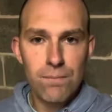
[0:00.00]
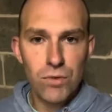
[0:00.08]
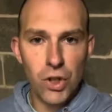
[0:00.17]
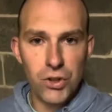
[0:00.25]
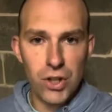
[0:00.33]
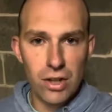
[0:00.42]
The
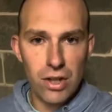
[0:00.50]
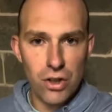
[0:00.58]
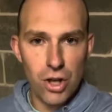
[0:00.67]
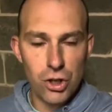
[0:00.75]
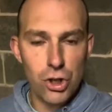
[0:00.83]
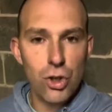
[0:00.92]
sin
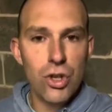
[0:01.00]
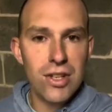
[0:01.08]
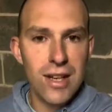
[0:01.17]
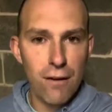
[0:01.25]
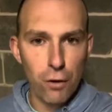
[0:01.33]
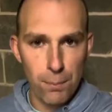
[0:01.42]
that you could
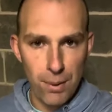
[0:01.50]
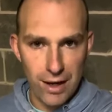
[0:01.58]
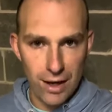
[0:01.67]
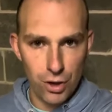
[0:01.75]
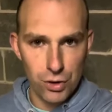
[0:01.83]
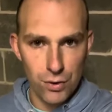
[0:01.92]
never pay
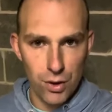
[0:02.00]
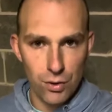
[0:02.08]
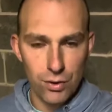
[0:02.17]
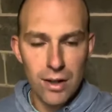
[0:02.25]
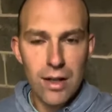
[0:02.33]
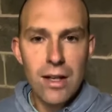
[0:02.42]
on your
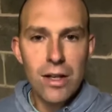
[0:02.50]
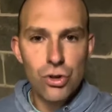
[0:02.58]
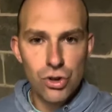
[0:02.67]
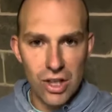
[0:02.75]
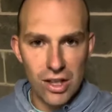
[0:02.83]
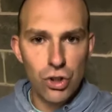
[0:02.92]
own.
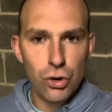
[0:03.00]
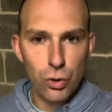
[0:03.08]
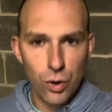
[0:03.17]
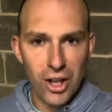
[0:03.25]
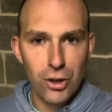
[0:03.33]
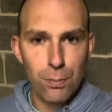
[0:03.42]
Jesus
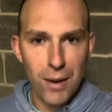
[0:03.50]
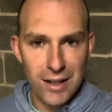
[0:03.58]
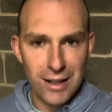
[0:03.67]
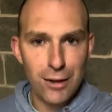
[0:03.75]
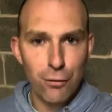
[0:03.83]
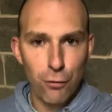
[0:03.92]
Christ paid
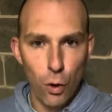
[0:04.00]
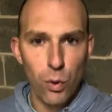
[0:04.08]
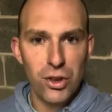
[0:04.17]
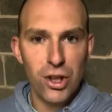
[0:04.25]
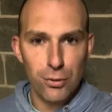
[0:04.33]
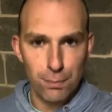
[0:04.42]
it in full
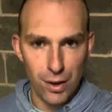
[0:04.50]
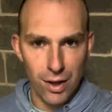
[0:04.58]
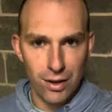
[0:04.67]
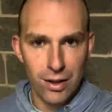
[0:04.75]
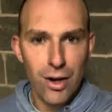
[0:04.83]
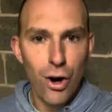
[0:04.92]
with his
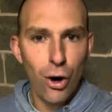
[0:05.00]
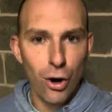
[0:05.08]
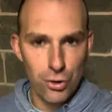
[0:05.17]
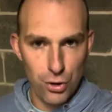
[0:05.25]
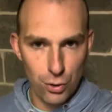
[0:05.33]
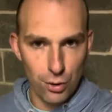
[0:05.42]
blood
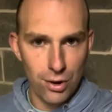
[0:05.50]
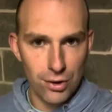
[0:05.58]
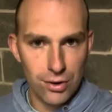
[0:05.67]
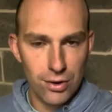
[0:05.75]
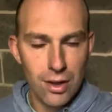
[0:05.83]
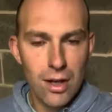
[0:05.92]
on the
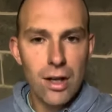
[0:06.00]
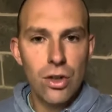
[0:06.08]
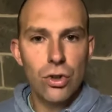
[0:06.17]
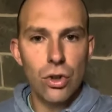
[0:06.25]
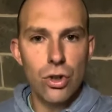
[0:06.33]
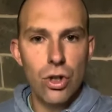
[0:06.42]
cross,
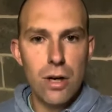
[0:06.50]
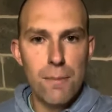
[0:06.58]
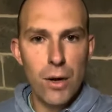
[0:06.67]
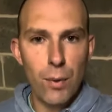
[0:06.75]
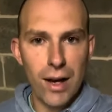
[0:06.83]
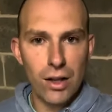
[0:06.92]
so you could be
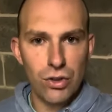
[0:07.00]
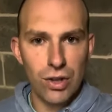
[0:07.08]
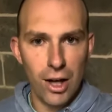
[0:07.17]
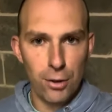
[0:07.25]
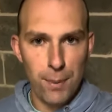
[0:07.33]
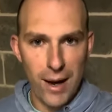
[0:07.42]

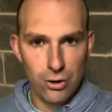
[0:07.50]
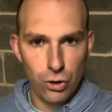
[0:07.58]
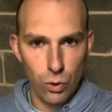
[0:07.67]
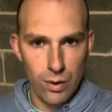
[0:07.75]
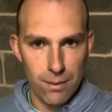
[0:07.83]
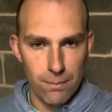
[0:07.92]
reconciled back
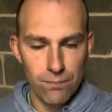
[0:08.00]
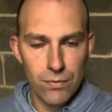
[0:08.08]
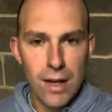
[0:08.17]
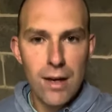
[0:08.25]
to him,